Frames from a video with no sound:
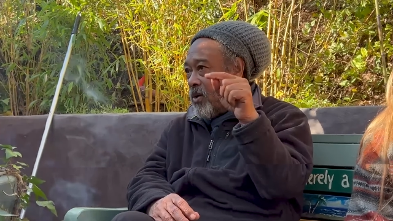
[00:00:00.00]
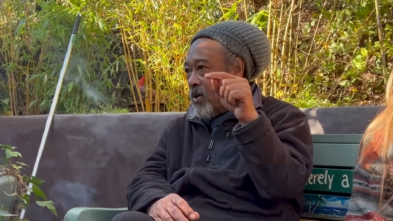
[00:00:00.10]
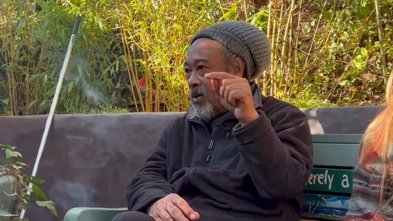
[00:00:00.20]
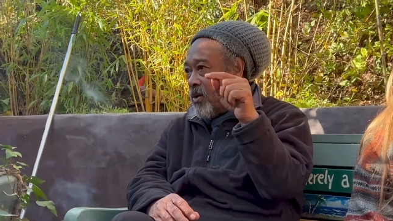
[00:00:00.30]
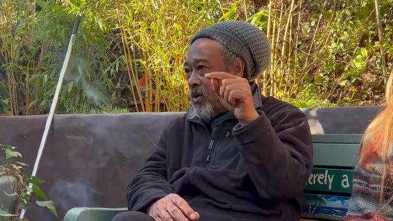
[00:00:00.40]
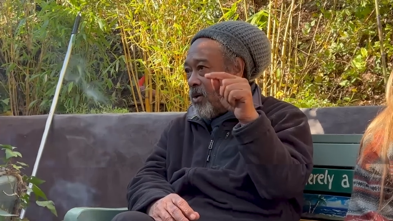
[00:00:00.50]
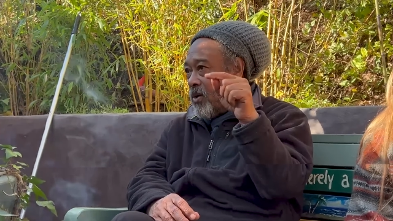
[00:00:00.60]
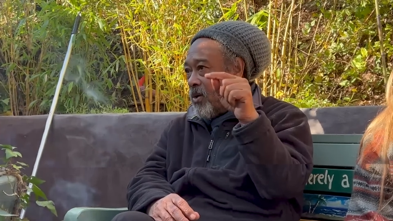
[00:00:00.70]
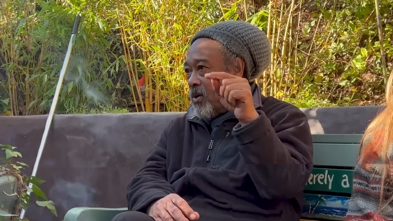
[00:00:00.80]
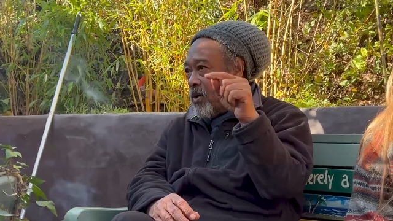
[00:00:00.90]

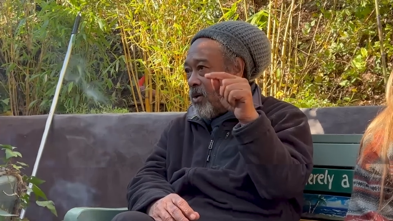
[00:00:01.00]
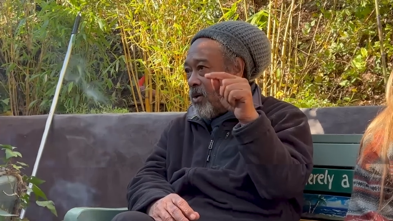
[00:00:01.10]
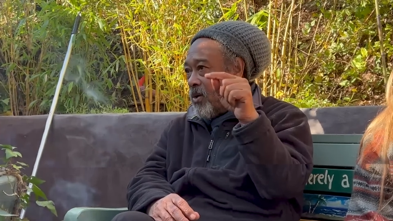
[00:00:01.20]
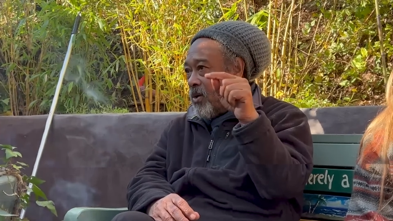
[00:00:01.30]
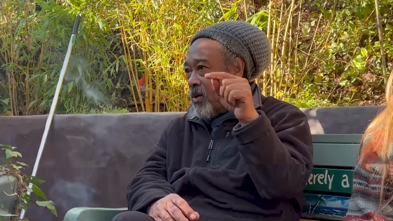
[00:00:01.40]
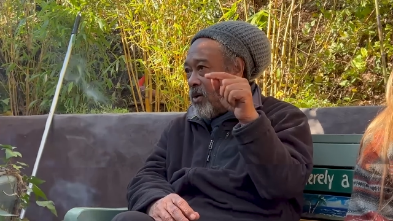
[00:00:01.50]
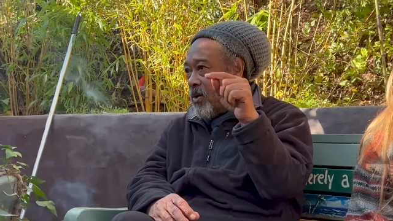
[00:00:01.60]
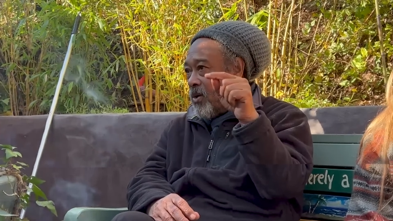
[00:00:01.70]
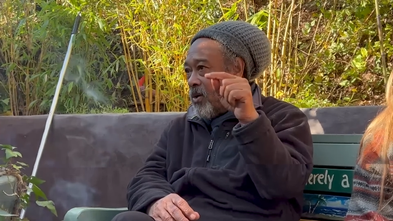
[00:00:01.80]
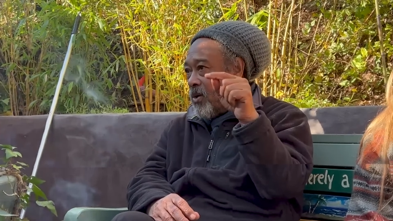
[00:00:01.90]

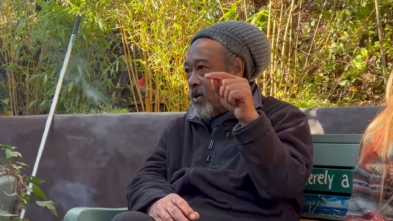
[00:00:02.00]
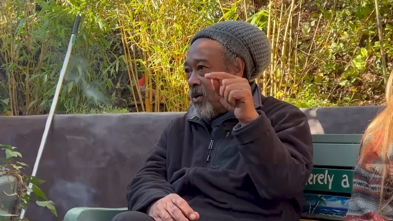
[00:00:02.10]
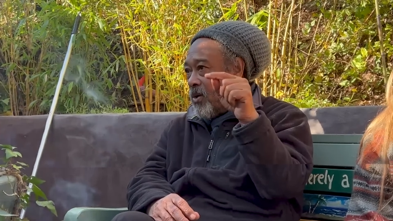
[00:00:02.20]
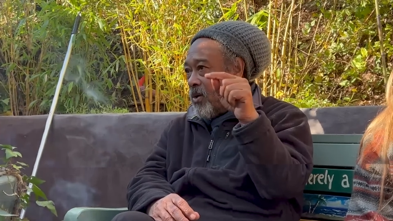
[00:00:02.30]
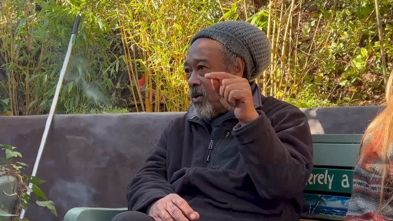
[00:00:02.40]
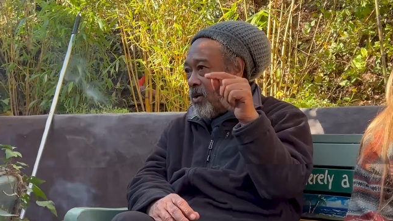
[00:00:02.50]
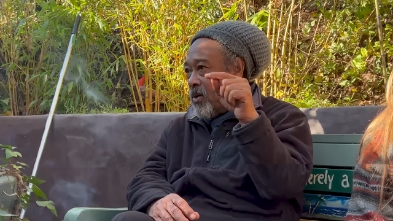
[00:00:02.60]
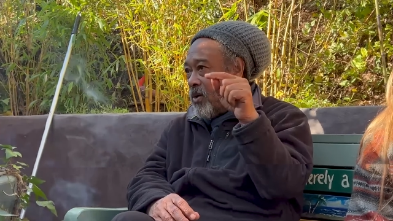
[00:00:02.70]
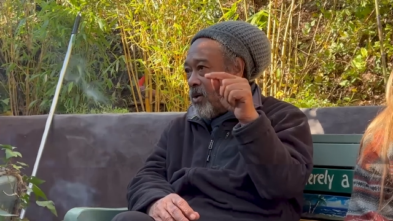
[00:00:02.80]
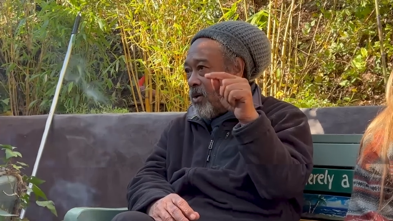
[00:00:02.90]

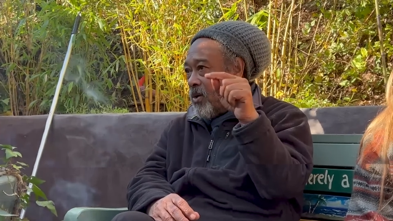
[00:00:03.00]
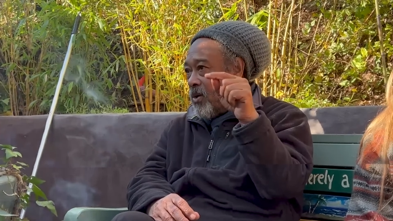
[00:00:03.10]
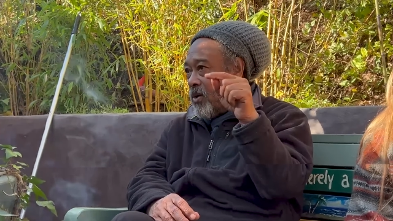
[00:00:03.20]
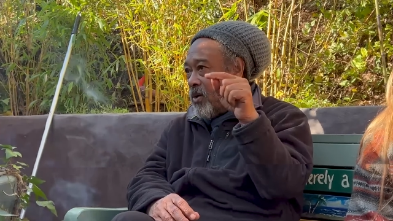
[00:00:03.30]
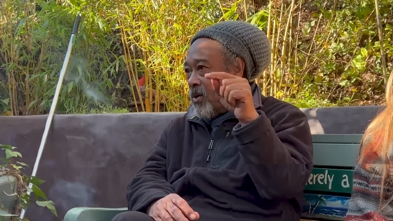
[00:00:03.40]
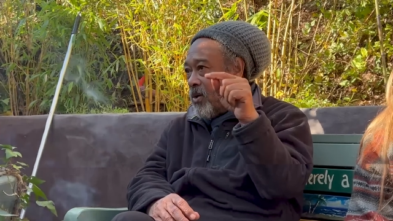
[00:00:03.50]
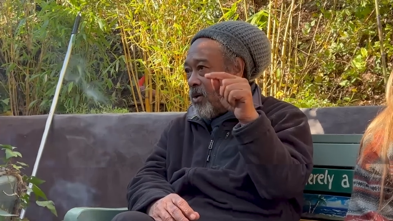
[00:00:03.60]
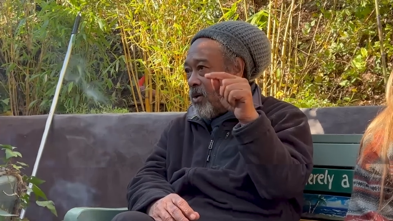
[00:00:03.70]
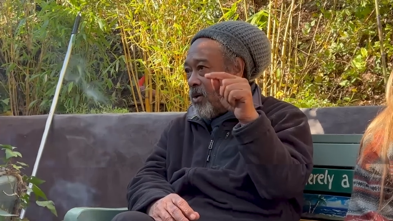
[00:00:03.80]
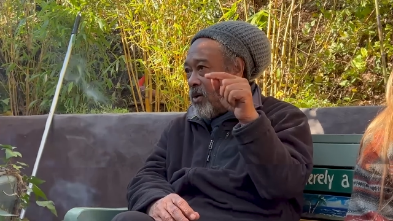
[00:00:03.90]

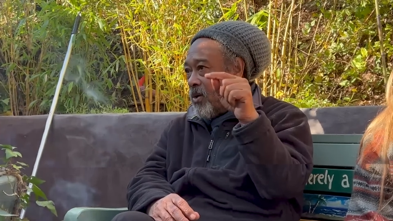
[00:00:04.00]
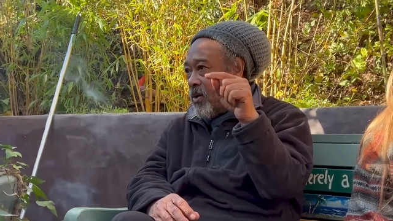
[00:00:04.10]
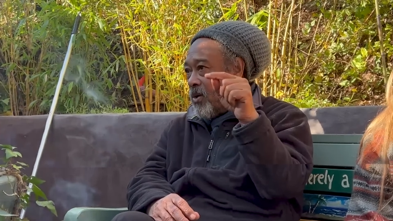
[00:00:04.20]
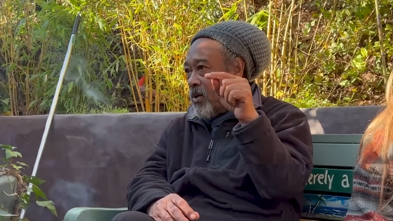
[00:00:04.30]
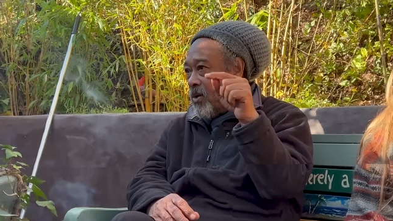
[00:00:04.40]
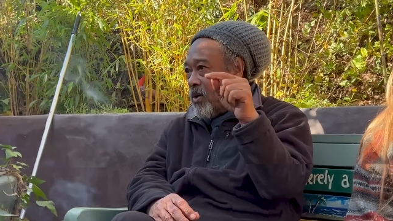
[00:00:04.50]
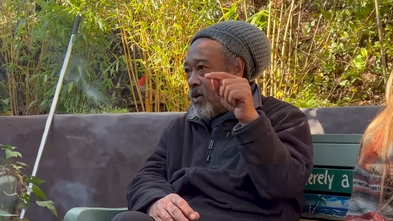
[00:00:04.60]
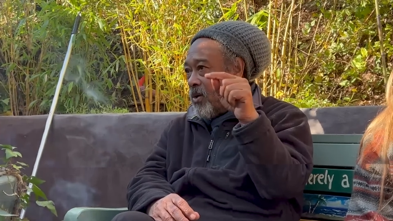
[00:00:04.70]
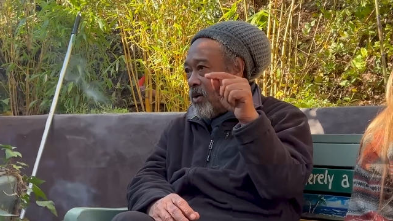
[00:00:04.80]
(silence)